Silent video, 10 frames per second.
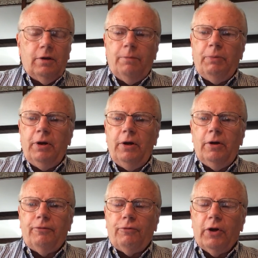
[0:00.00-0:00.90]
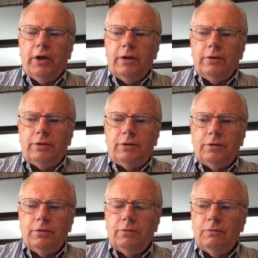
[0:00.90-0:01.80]
a paraphrase,
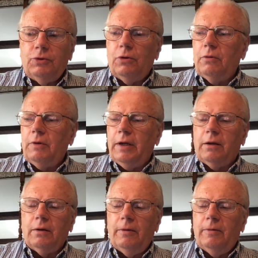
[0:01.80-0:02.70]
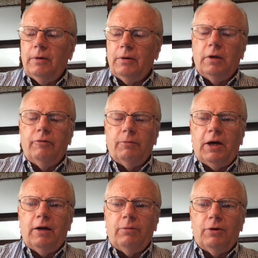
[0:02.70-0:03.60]
sort of like the Living
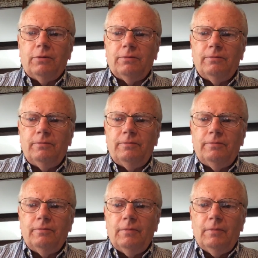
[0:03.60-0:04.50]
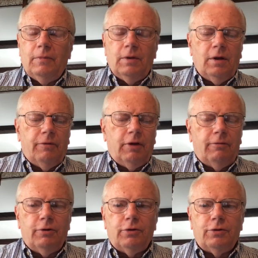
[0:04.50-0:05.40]
Bible of that
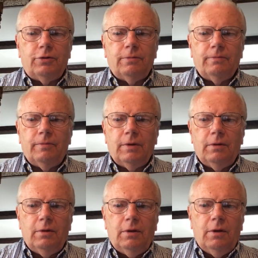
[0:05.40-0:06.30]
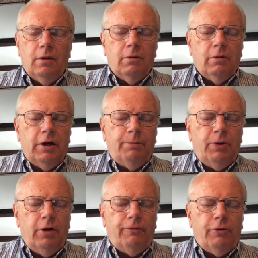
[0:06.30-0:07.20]
verse. Write a
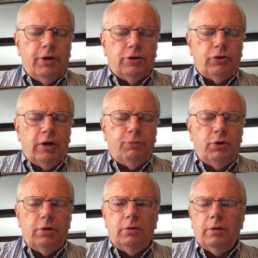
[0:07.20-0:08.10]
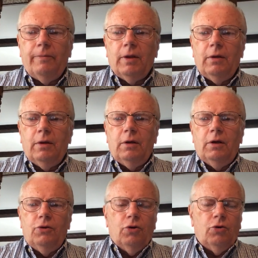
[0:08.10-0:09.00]
paraphrase. Try to put it
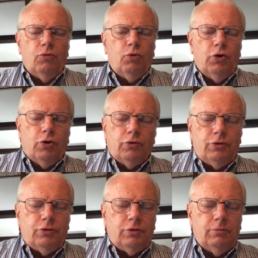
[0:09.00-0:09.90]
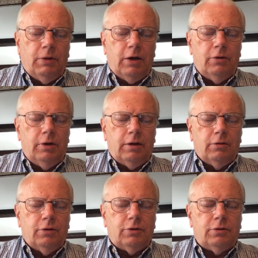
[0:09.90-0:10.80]
in your own words, modern
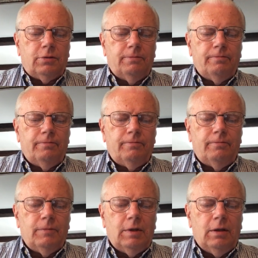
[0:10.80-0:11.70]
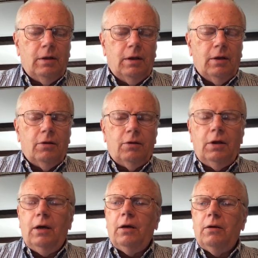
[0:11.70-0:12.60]
English.
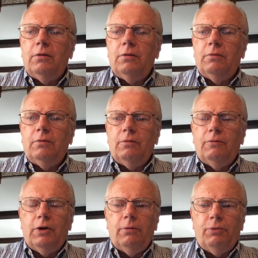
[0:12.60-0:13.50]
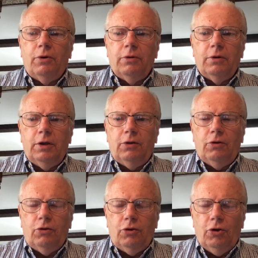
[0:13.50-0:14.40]
Then, very important, in
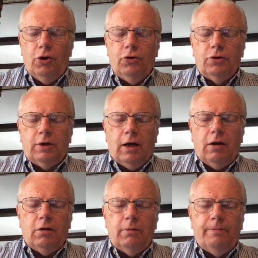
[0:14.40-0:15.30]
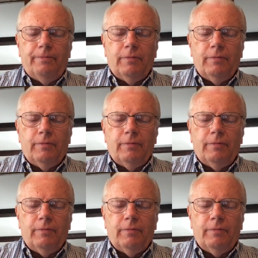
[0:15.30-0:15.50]
the third column,